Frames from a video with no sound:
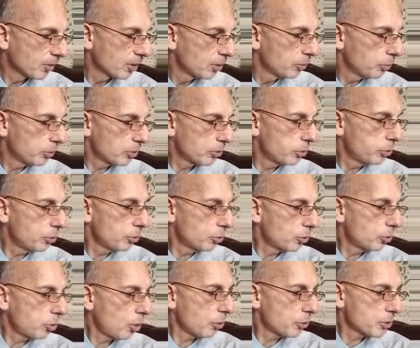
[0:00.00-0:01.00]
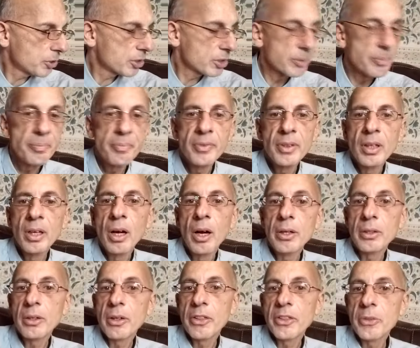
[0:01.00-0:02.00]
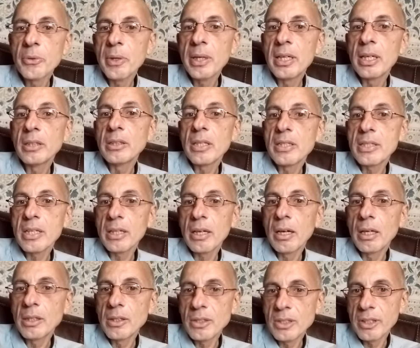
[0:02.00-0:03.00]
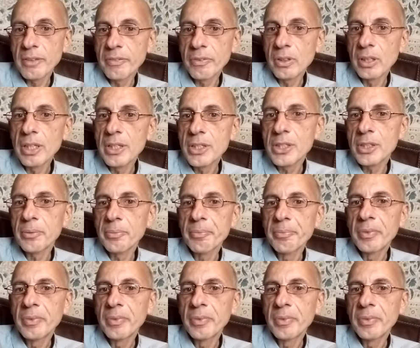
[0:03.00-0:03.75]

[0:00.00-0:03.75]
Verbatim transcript: with two quotes on our thread on the psychology of religion.